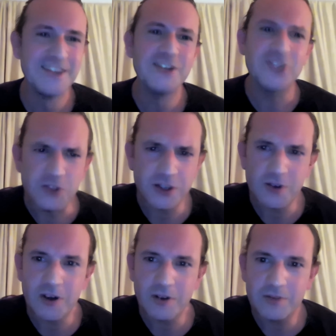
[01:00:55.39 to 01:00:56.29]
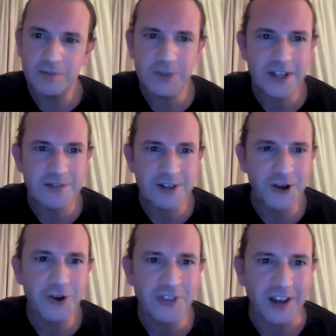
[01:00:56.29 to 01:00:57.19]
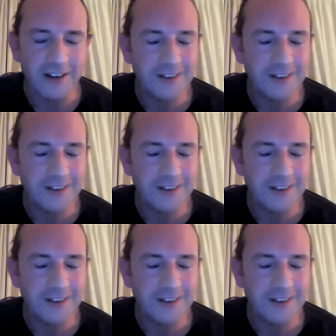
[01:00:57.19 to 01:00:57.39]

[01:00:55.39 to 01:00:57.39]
"So do you not believe in God then?"